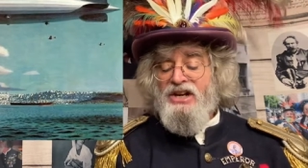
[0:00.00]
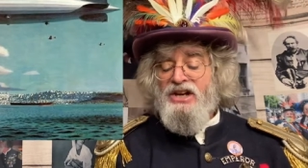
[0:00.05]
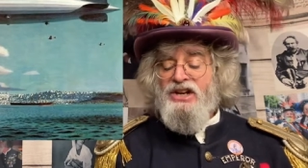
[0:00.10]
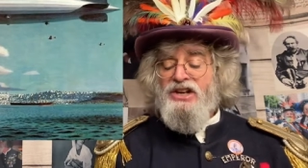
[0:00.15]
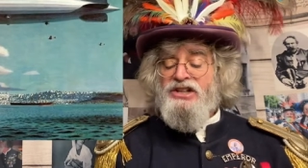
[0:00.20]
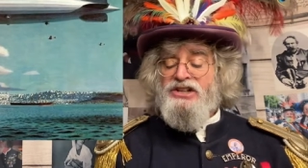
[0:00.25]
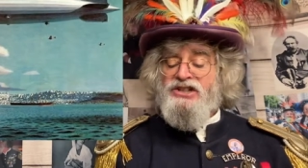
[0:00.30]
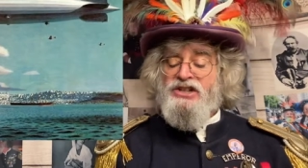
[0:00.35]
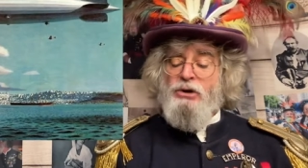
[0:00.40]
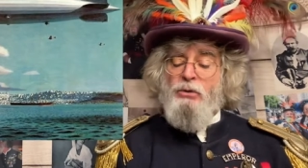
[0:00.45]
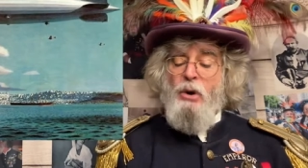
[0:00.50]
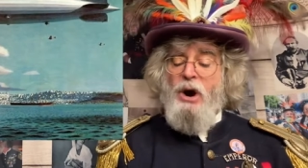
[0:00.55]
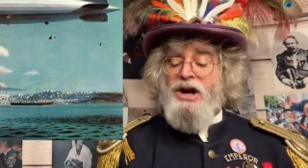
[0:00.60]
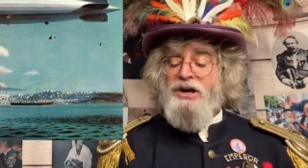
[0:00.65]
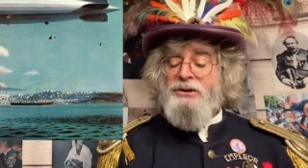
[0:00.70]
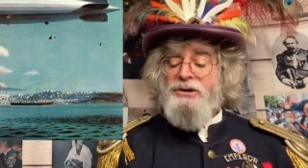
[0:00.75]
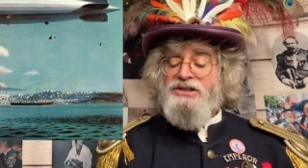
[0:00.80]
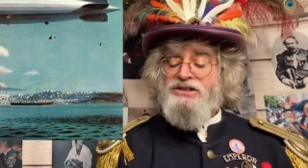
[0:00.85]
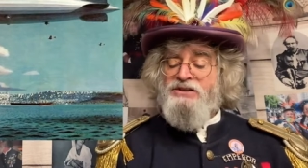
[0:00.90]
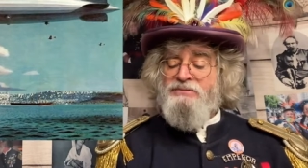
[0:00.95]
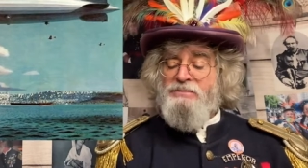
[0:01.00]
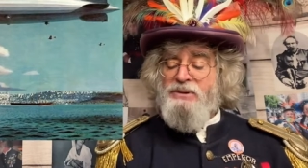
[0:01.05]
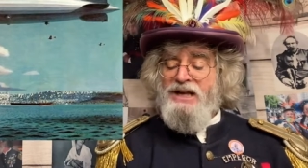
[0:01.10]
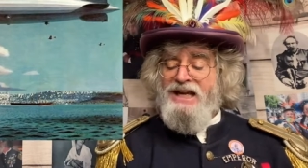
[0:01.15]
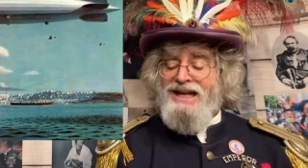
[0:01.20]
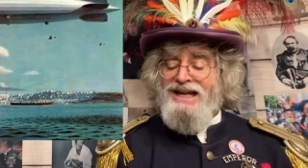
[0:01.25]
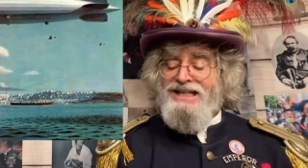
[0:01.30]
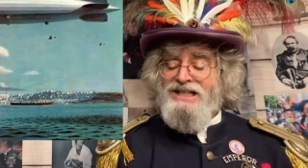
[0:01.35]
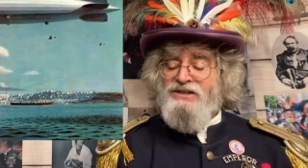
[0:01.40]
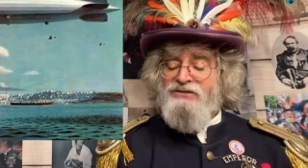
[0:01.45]
Squadrons of
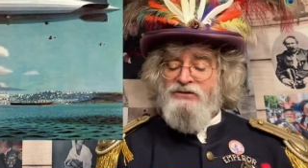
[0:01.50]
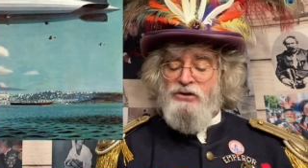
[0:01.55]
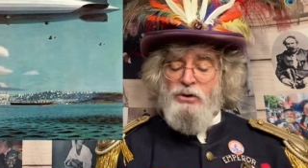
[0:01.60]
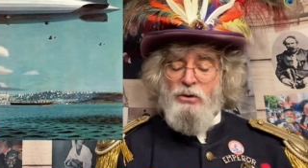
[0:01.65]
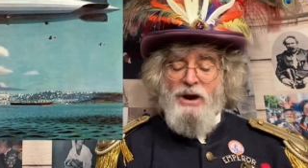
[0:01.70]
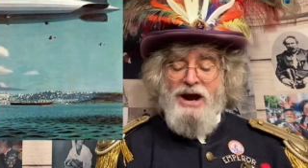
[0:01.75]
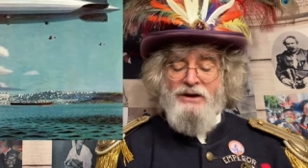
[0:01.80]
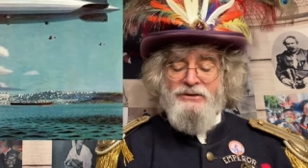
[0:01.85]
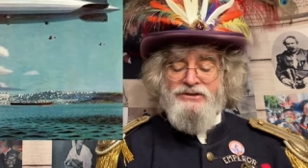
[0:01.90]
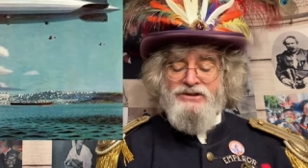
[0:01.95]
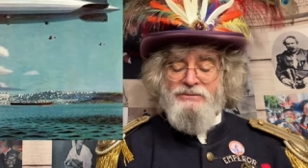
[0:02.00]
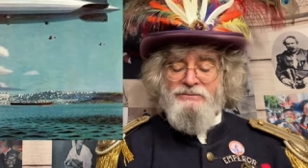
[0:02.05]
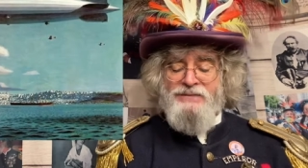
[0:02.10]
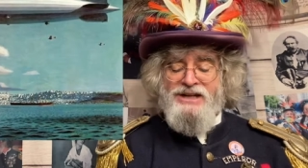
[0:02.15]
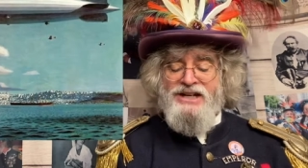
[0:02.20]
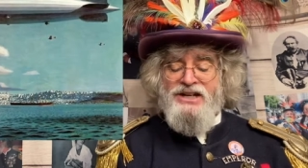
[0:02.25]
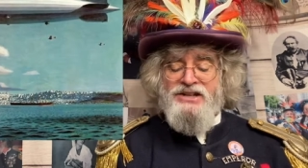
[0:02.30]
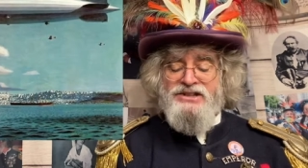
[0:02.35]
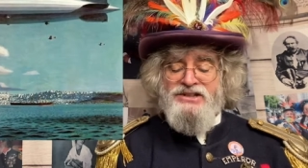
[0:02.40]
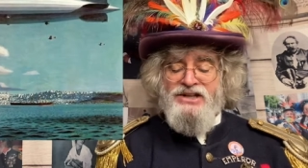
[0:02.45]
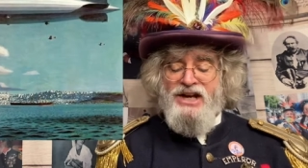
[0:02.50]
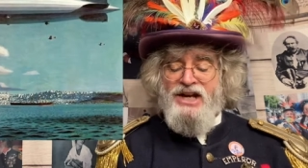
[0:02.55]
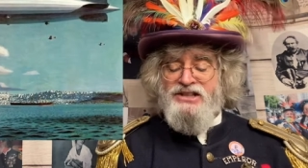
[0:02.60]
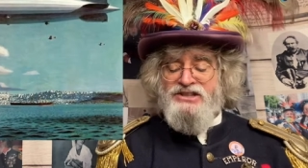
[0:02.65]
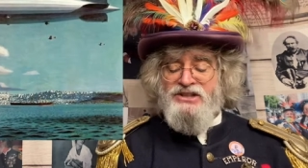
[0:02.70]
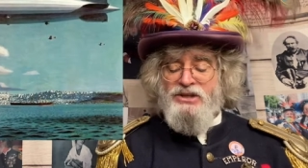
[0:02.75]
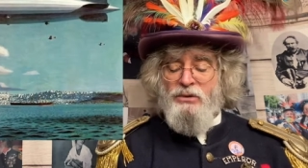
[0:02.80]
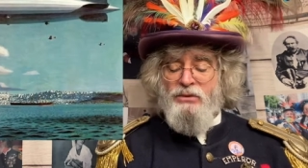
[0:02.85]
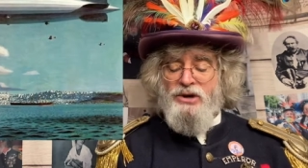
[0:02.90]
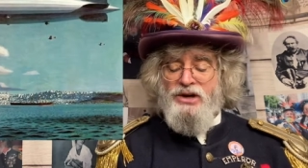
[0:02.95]
planes flew out to meet us and
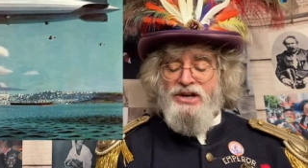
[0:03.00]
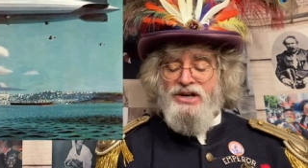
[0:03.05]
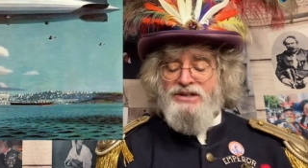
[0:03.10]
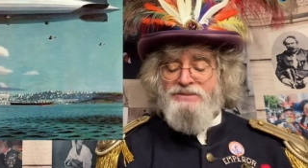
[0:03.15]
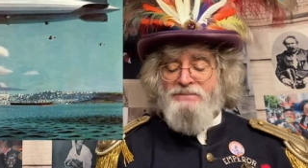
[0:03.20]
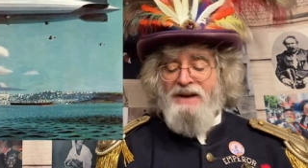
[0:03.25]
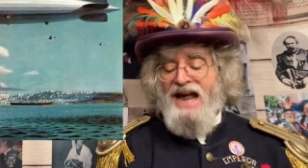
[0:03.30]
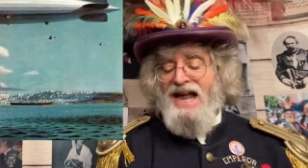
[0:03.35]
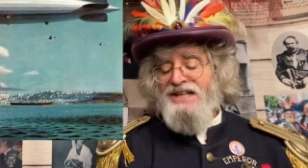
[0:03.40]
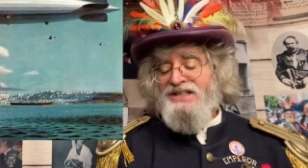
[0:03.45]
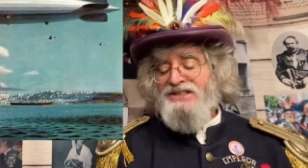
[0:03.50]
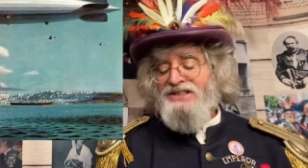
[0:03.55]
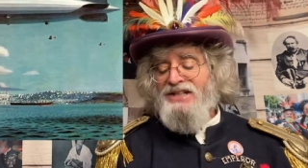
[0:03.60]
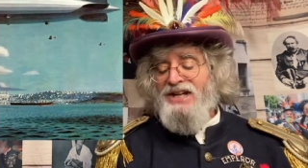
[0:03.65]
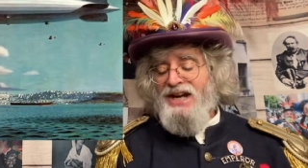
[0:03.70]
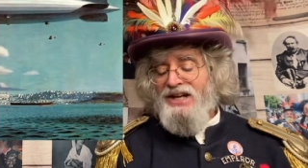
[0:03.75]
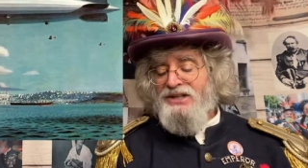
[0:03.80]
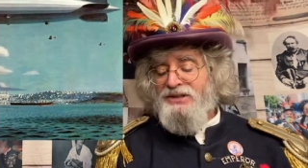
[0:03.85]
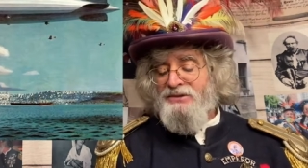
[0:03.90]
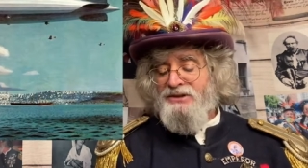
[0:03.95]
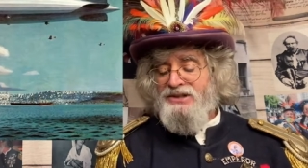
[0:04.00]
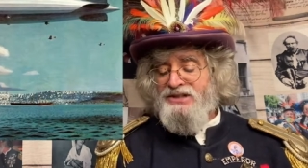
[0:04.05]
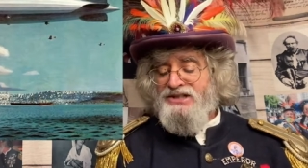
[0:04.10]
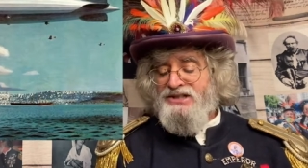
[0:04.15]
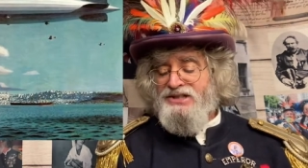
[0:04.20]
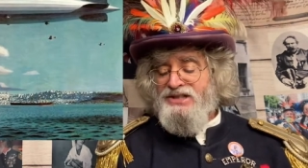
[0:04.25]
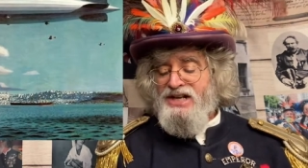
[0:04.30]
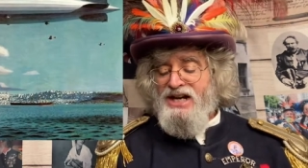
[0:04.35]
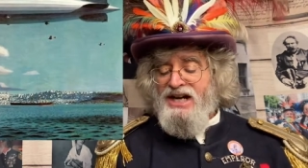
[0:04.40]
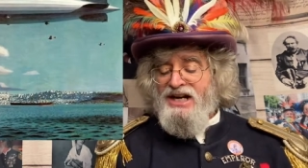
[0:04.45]
escorted us past the entrance.